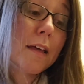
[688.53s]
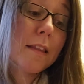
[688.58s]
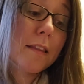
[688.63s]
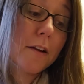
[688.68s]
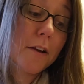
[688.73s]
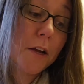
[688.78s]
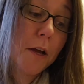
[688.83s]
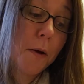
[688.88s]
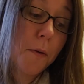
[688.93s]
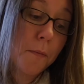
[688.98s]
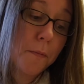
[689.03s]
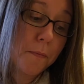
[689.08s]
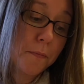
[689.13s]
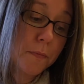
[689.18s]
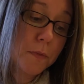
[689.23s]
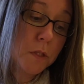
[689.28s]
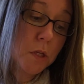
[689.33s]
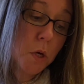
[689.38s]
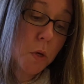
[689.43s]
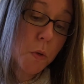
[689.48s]
There you go.
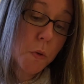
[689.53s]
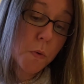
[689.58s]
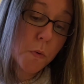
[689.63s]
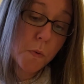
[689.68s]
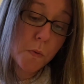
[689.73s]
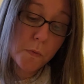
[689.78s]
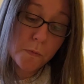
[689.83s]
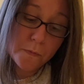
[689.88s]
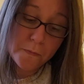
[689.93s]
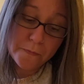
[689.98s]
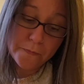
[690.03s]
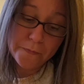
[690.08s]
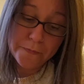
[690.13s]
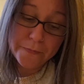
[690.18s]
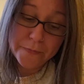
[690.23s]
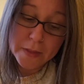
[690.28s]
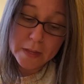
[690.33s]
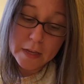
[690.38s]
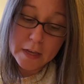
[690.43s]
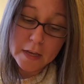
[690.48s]
So
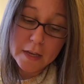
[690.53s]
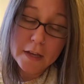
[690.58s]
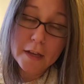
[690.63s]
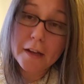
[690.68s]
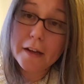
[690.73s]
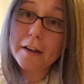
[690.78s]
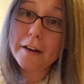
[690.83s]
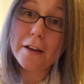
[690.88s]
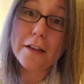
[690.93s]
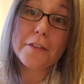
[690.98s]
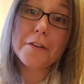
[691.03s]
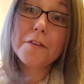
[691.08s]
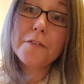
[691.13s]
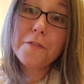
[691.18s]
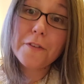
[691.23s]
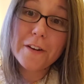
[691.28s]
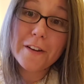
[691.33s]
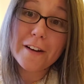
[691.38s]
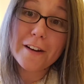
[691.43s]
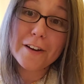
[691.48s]
another
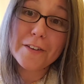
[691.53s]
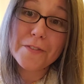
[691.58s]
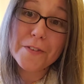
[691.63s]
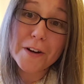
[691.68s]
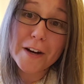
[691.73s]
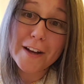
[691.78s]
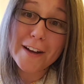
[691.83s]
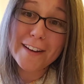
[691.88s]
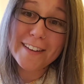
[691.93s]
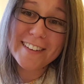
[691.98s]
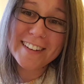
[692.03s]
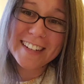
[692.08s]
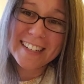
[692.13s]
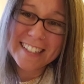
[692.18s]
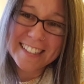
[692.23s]
photographer hat.